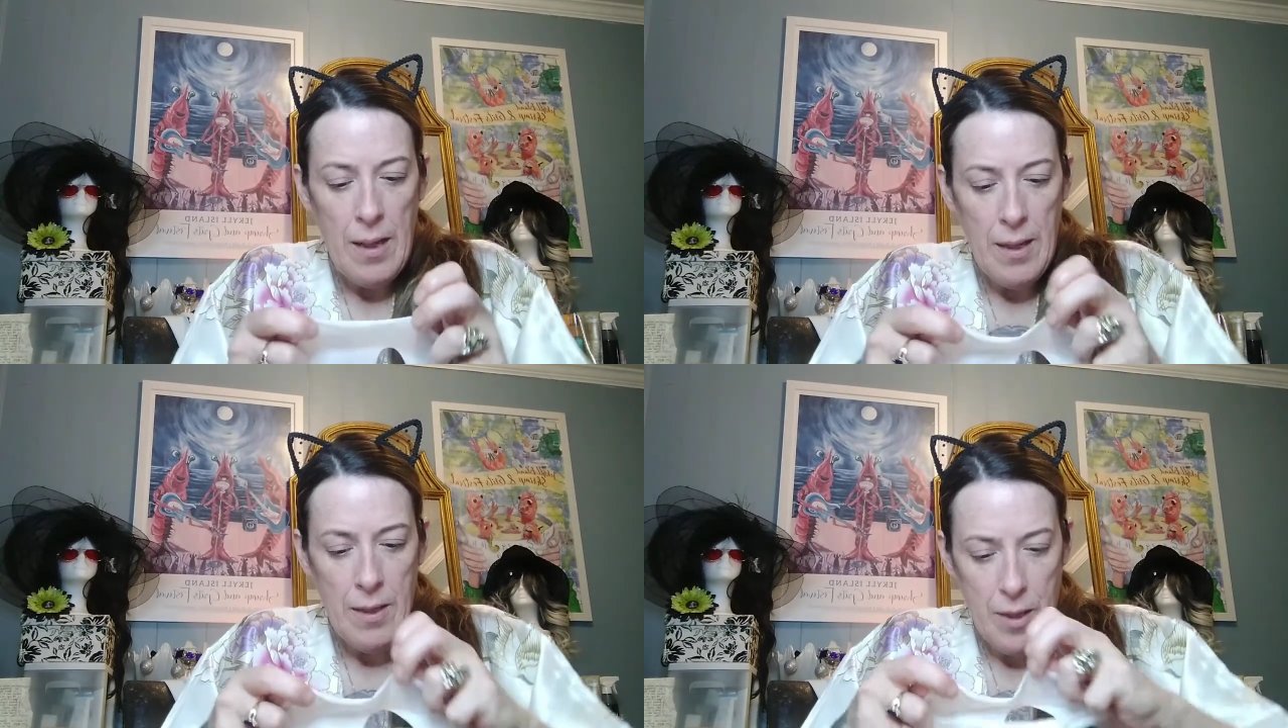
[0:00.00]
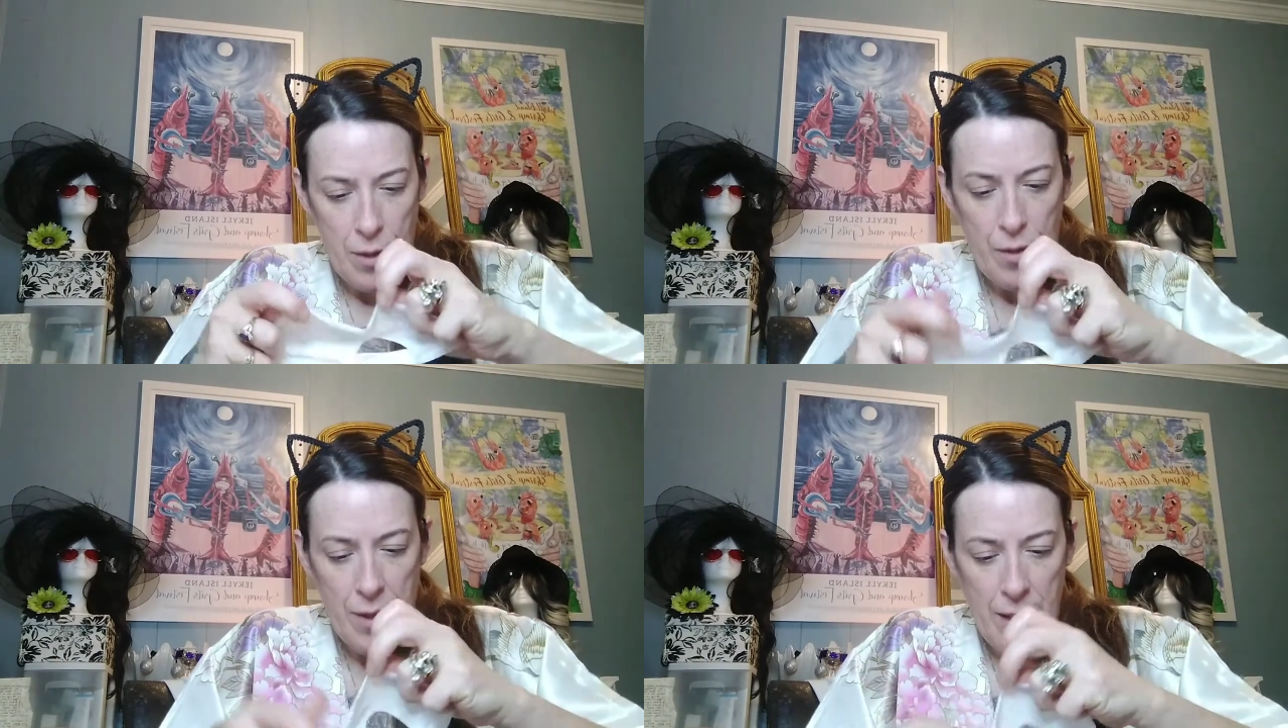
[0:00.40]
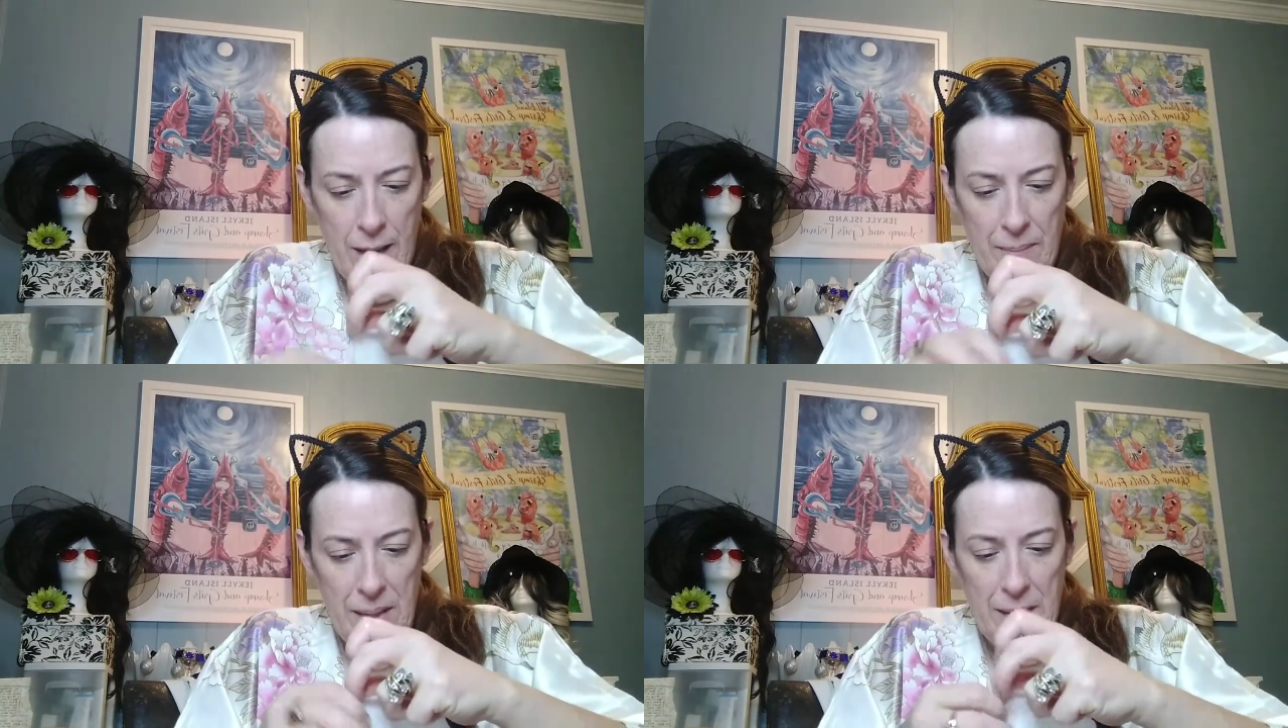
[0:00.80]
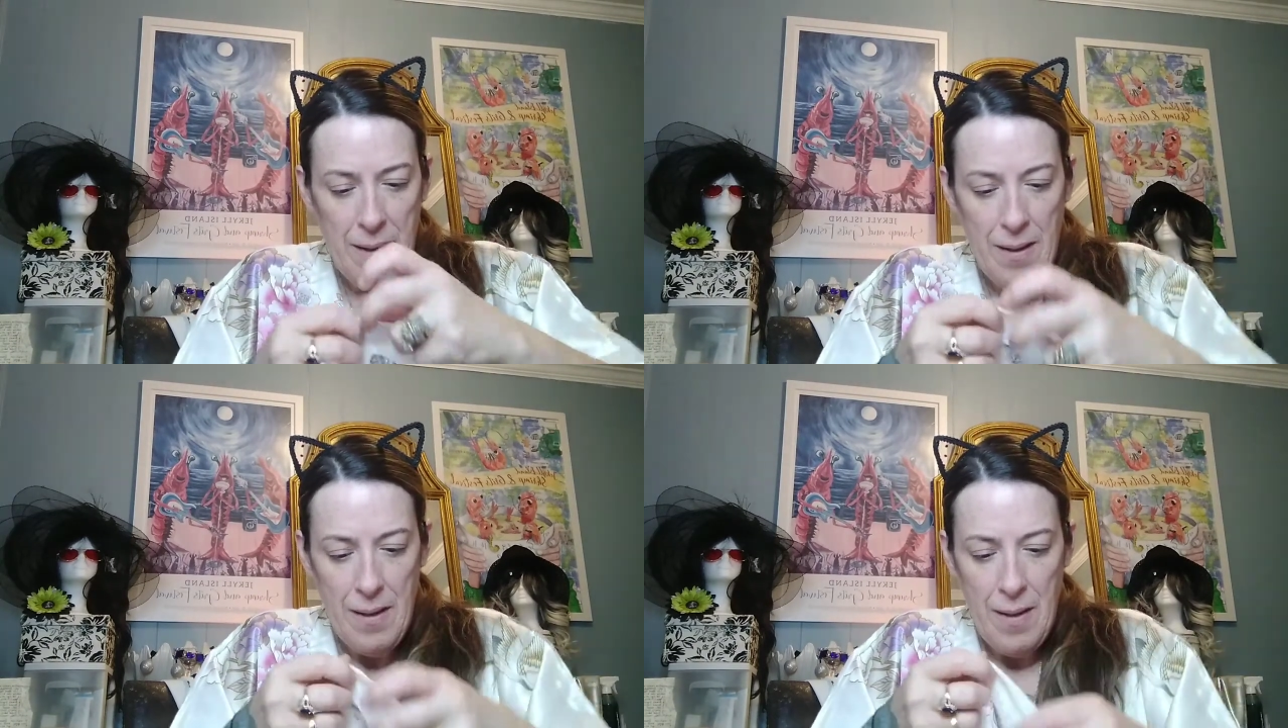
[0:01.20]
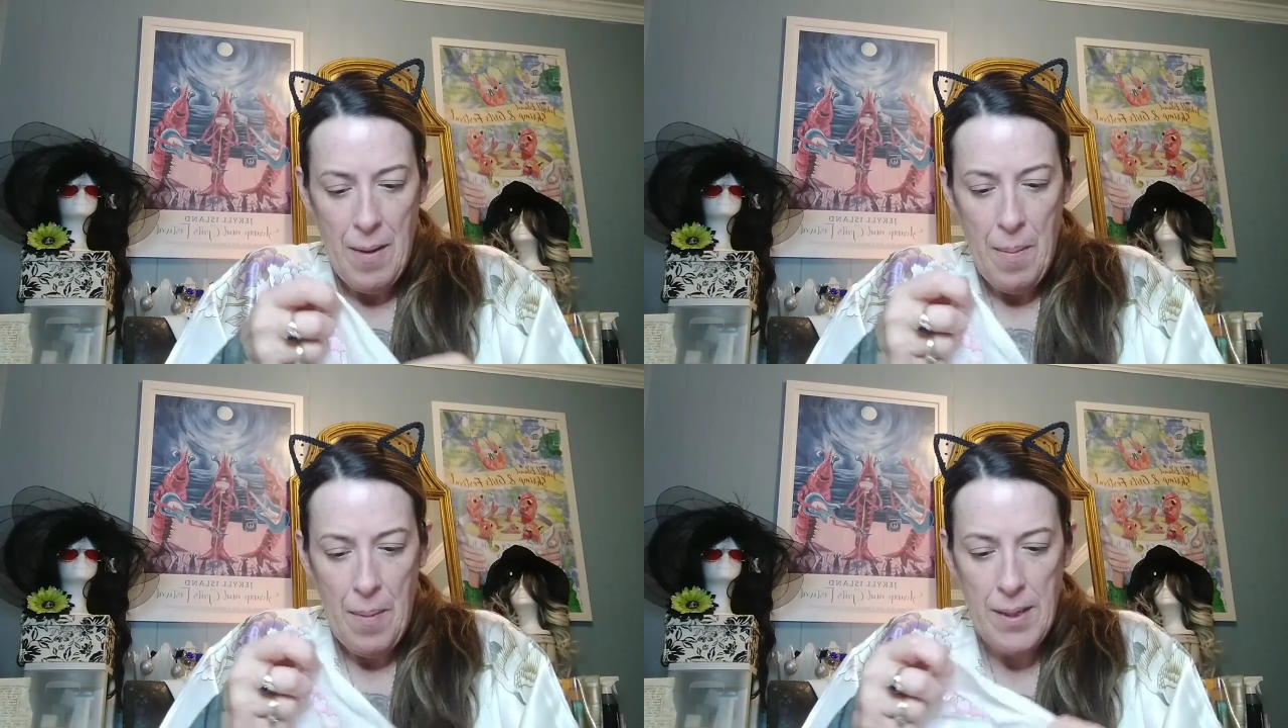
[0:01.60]
there's two steps,
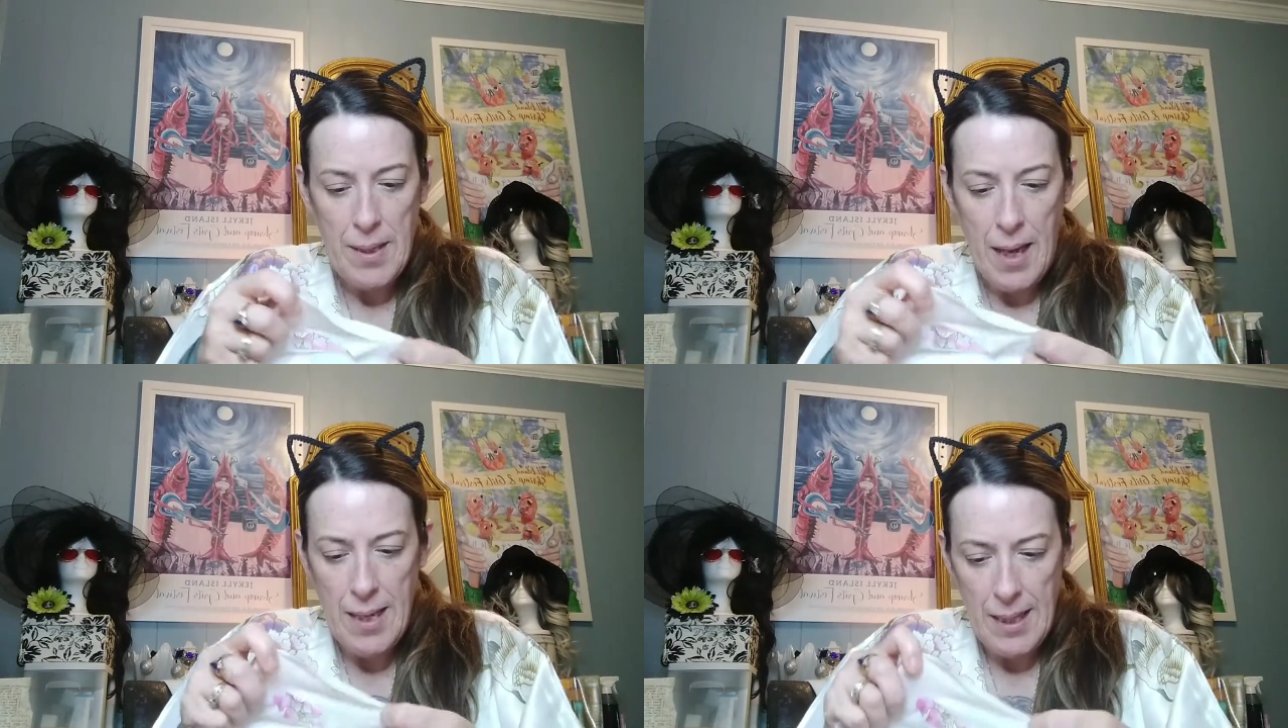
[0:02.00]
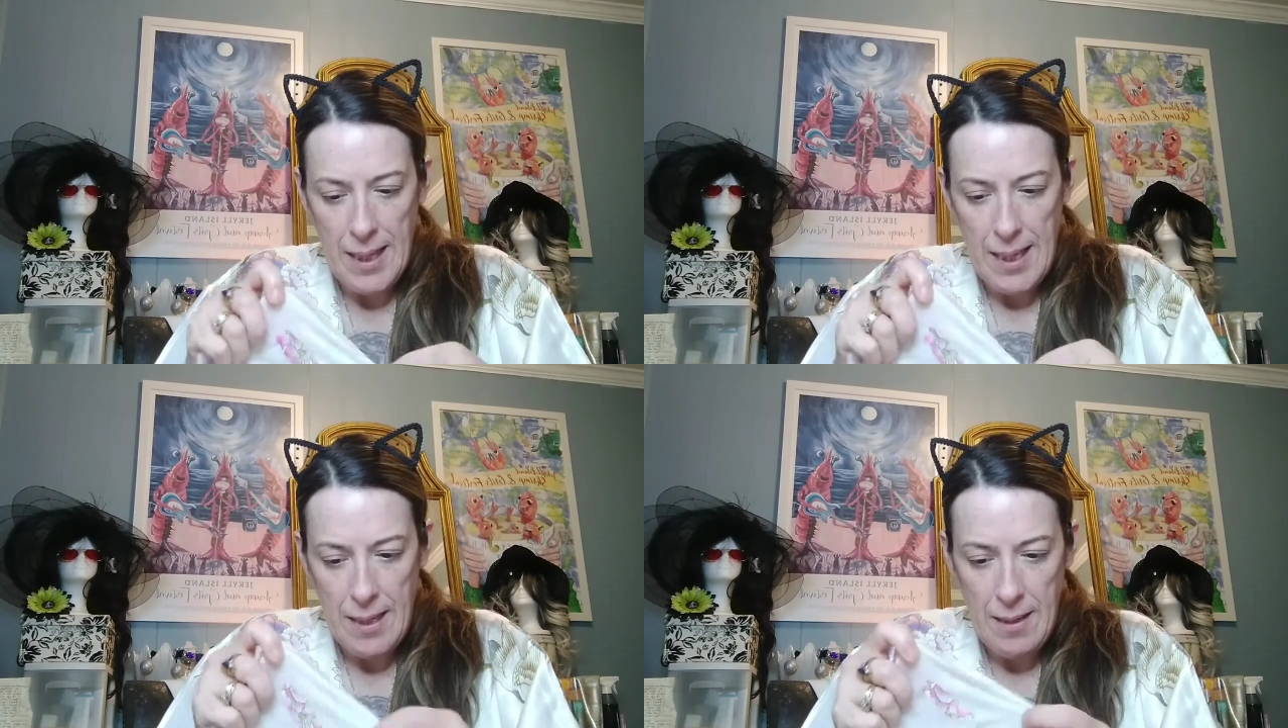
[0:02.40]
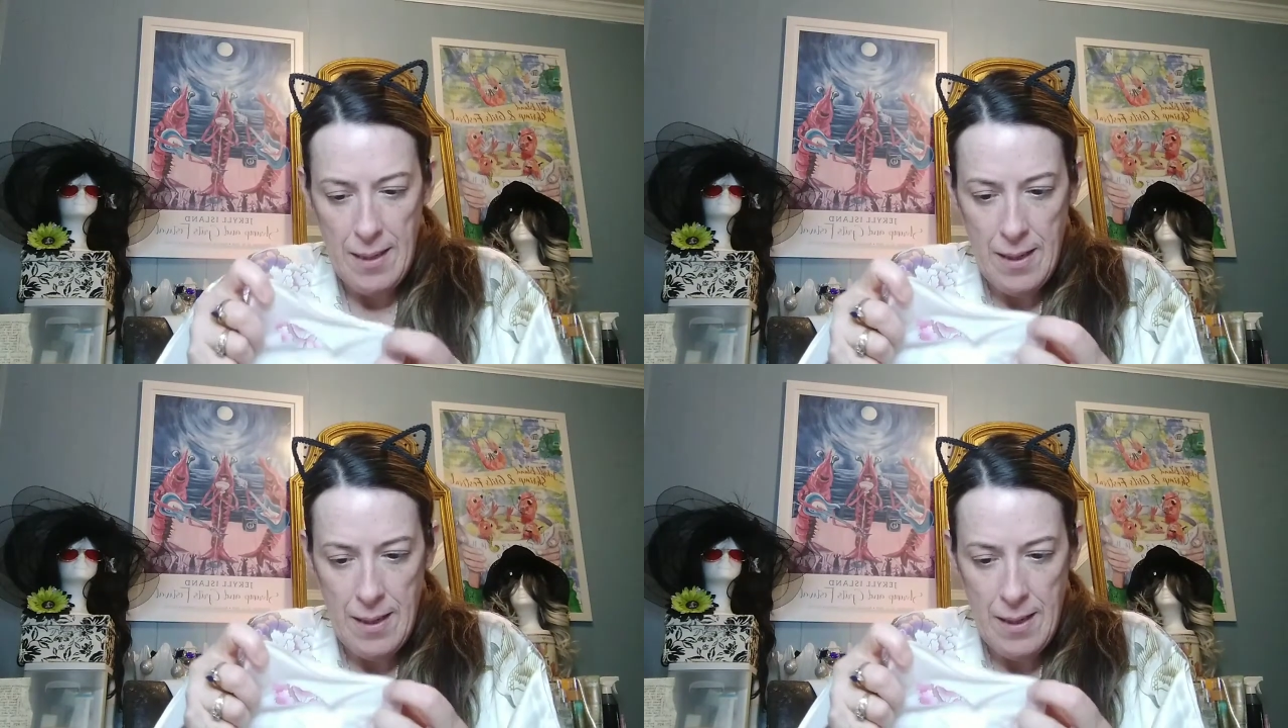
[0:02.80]
but it's kind of late,